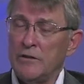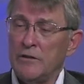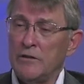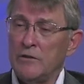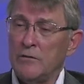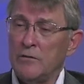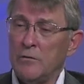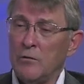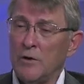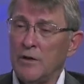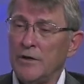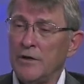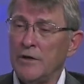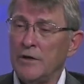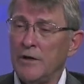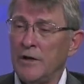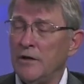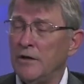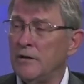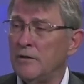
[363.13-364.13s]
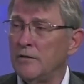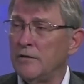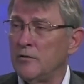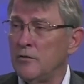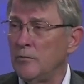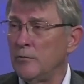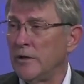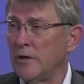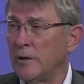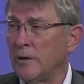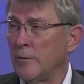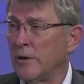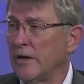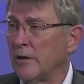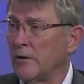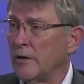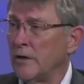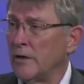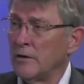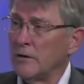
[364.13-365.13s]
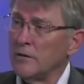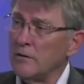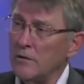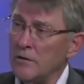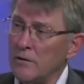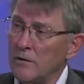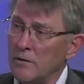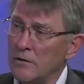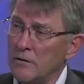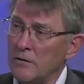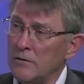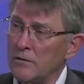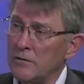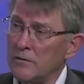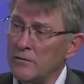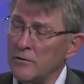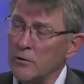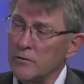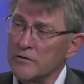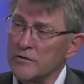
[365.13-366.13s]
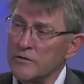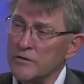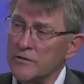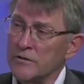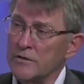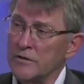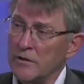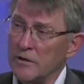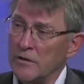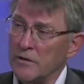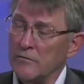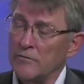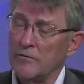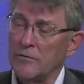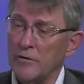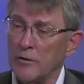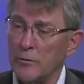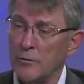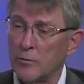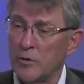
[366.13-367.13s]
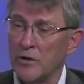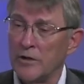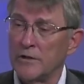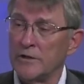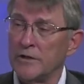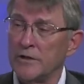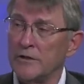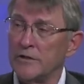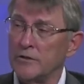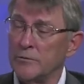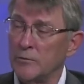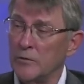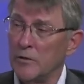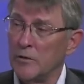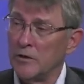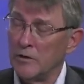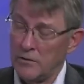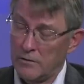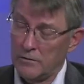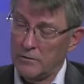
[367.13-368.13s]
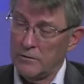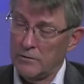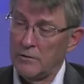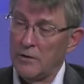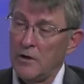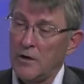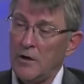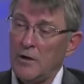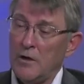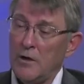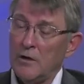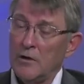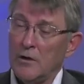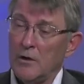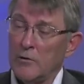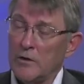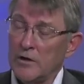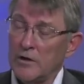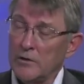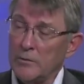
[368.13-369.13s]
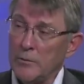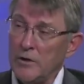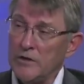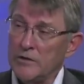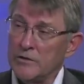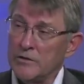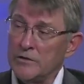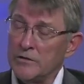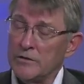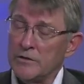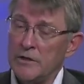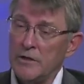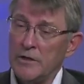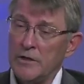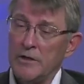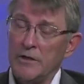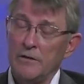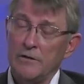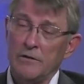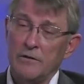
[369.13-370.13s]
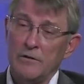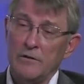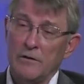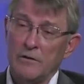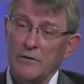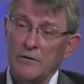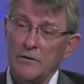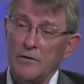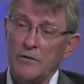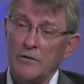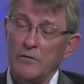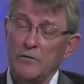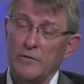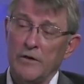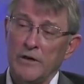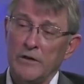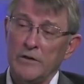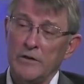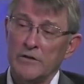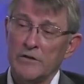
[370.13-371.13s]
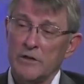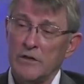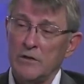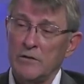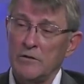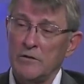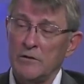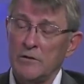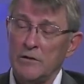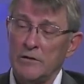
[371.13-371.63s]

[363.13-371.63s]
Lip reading: 1 and 2 megabecquerel doses of the product into colorectal patients. And on the ovarian side,